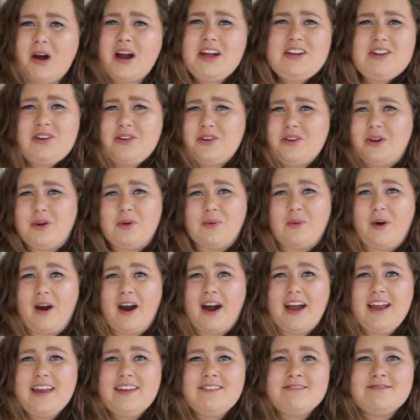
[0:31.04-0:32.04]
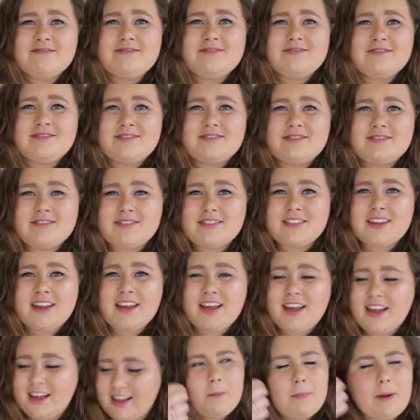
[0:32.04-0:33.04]
I don't know why.
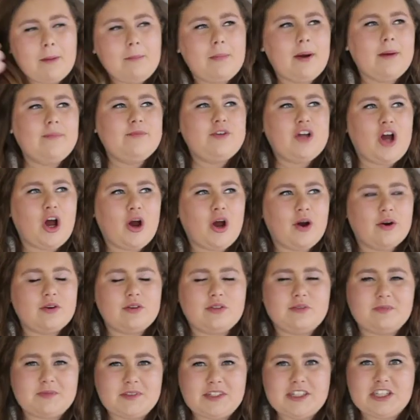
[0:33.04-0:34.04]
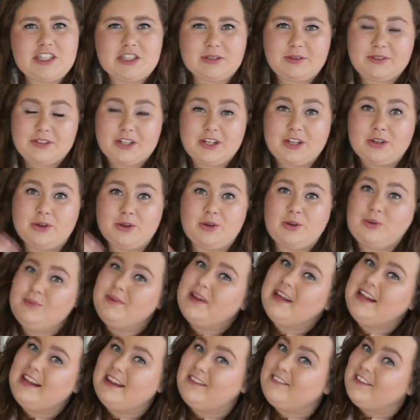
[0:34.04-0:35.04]
My mum told me she was going to call
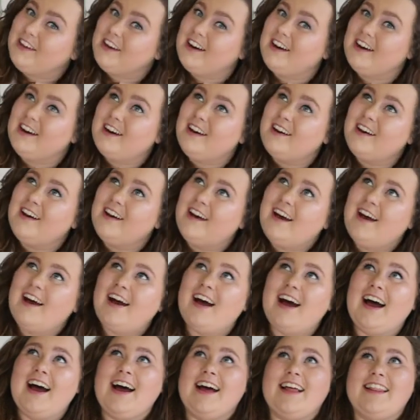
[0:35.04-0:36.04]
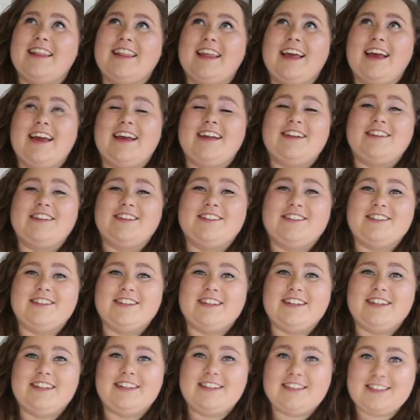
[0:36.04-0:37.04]
me Olivia, and then
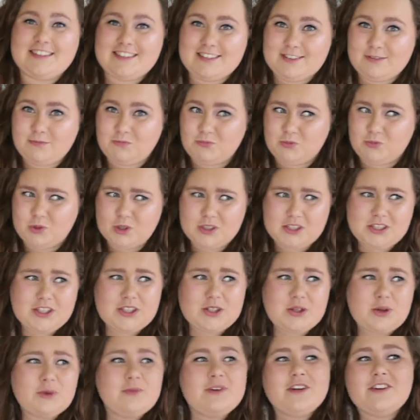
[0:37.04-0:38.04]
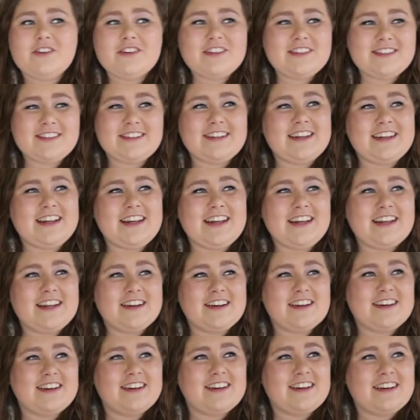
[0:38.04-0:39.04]
she wanted to call me
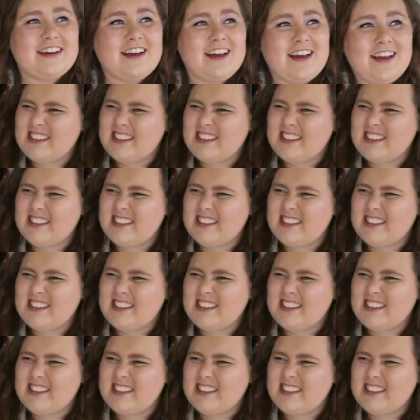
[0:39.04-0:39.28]
Christina.